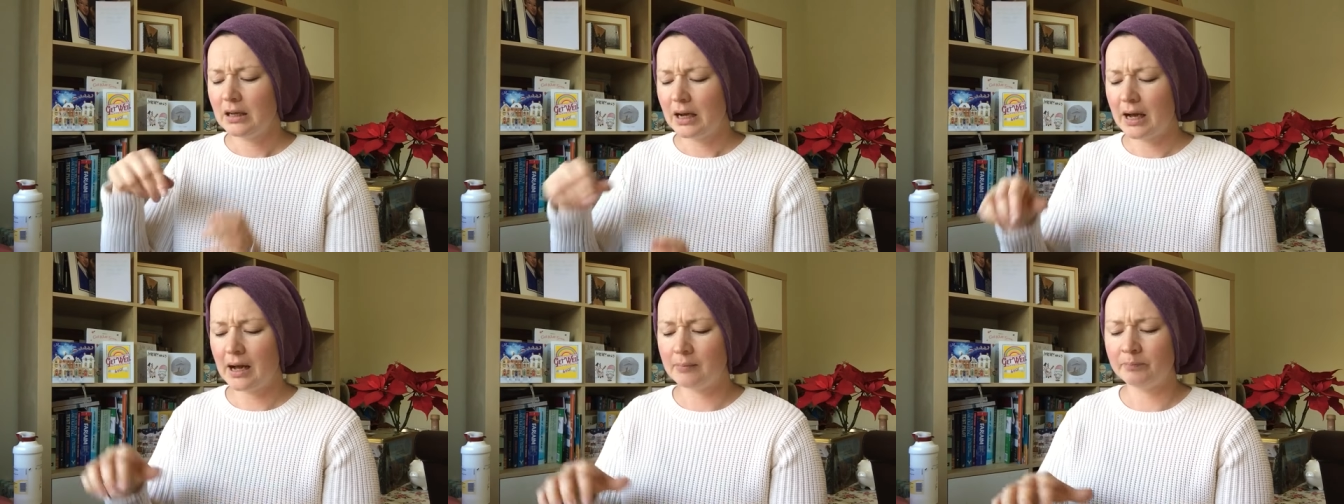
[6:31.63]

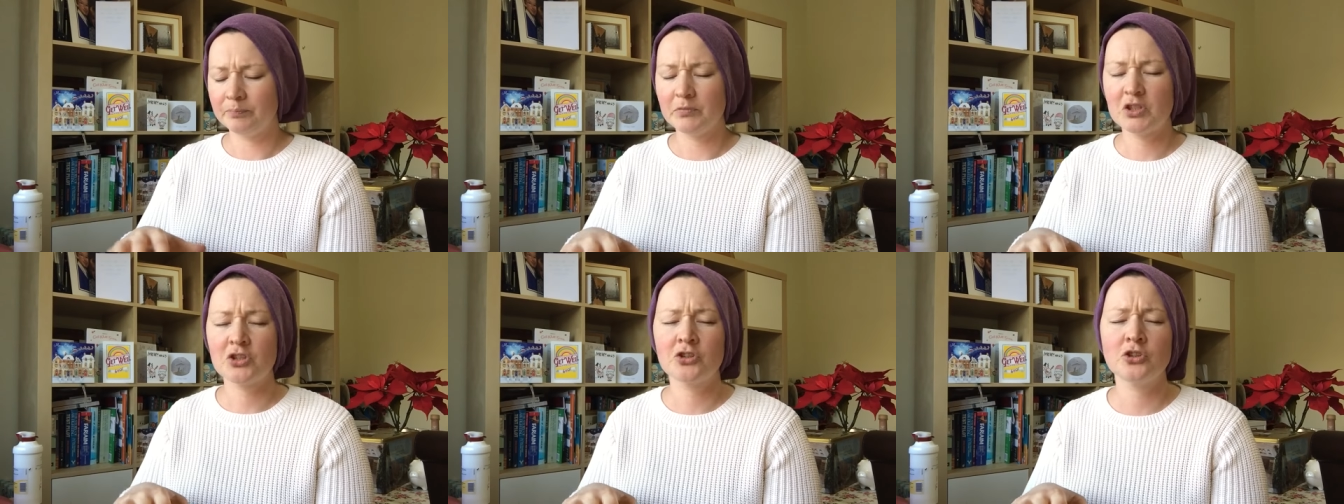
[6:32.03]

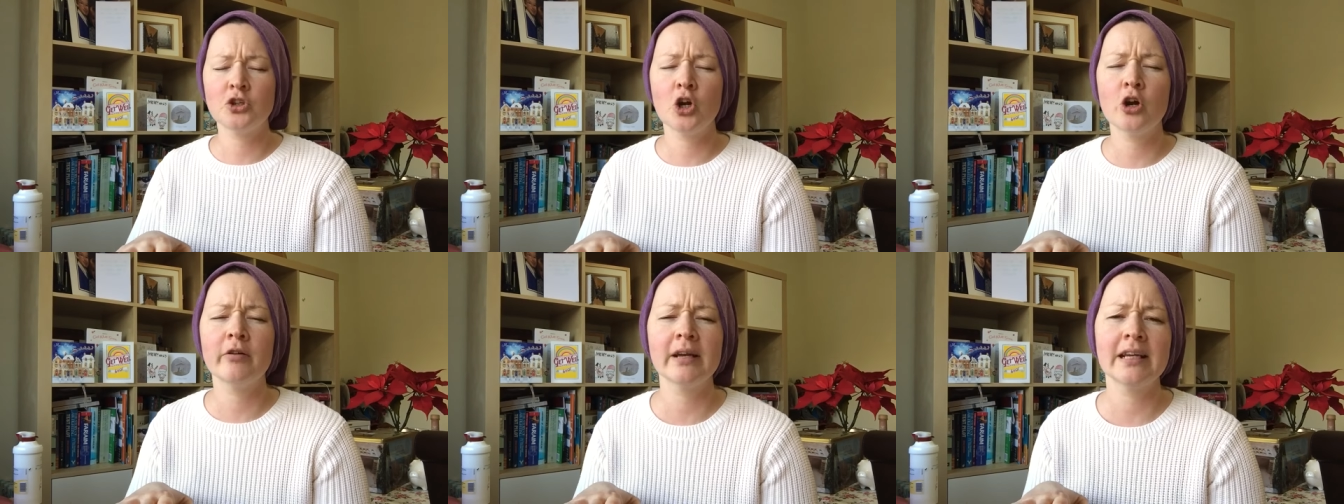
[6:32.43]
um,
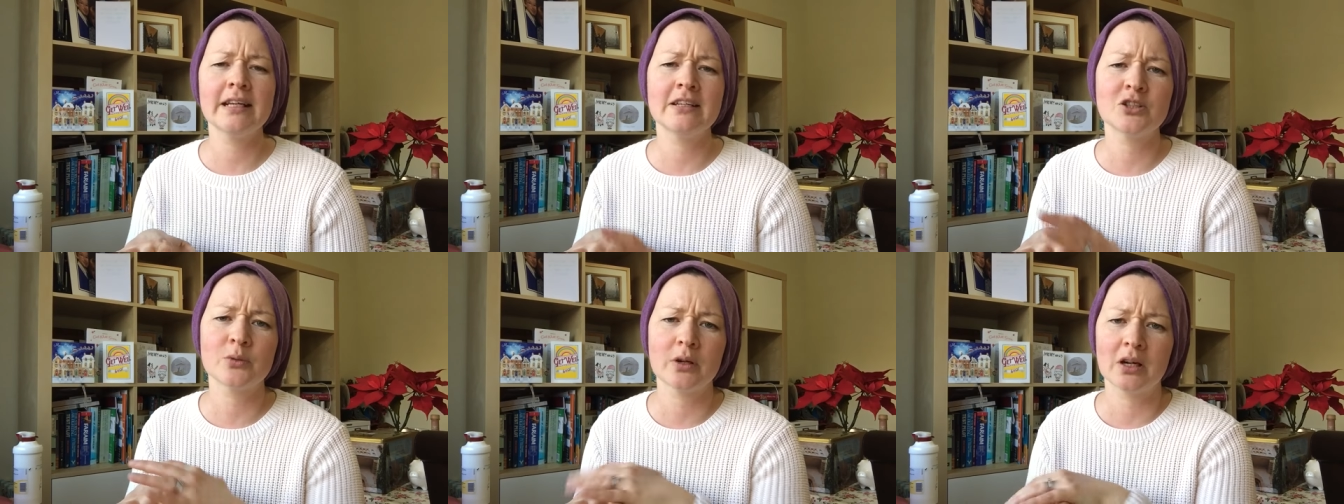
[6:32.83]
stirring it
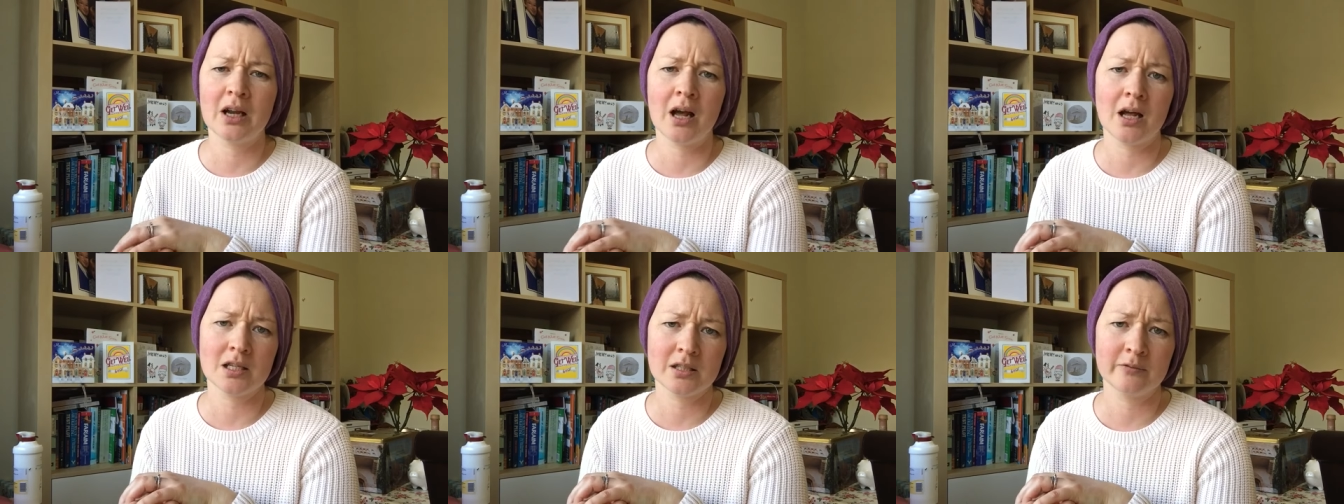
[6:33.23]
into a
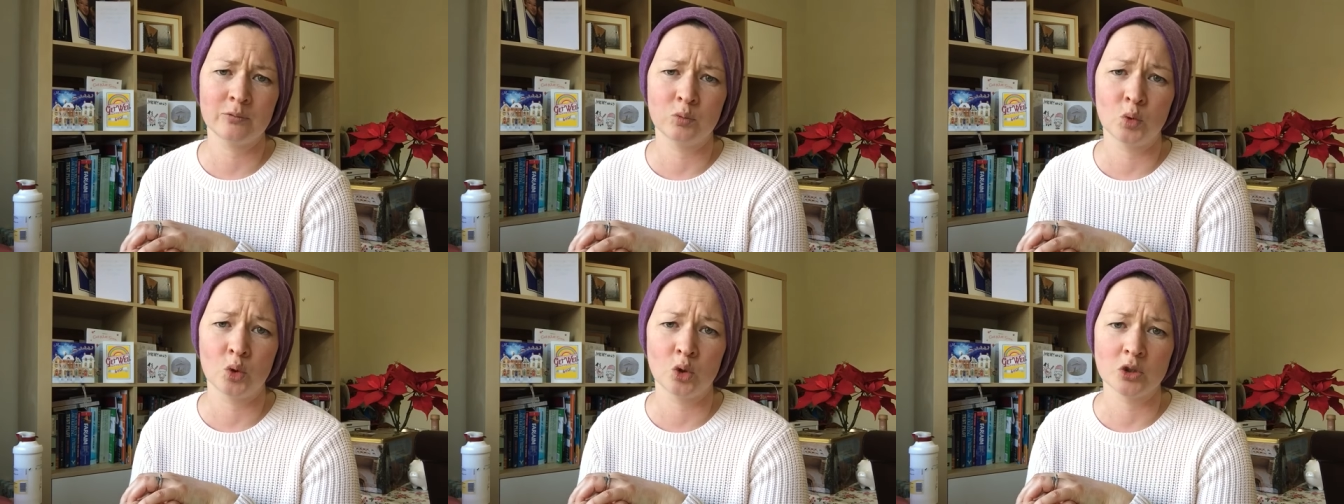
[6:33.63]
glass
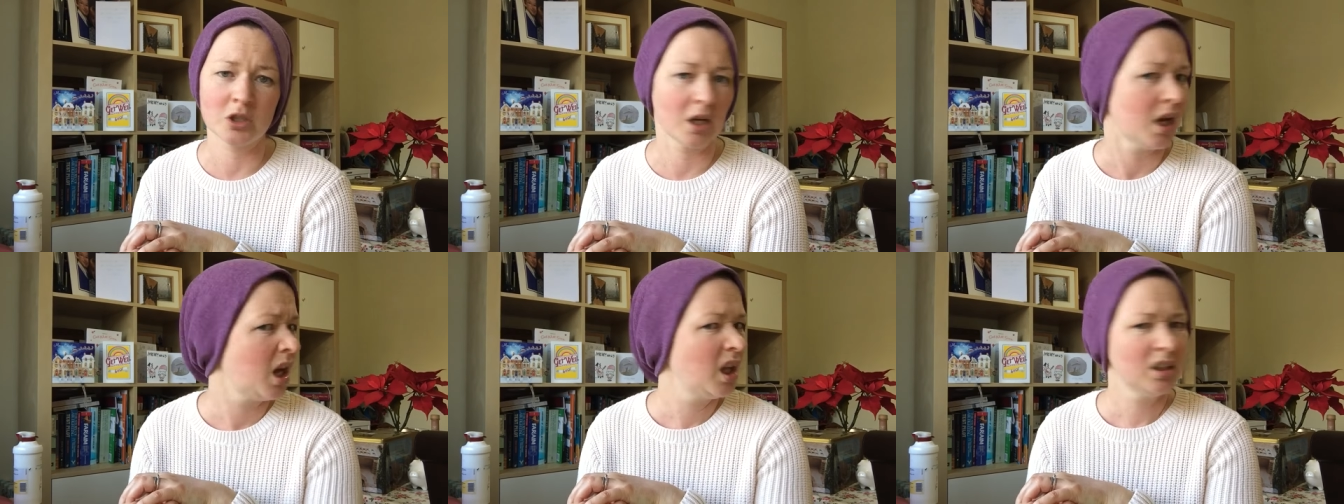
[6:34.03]
of water.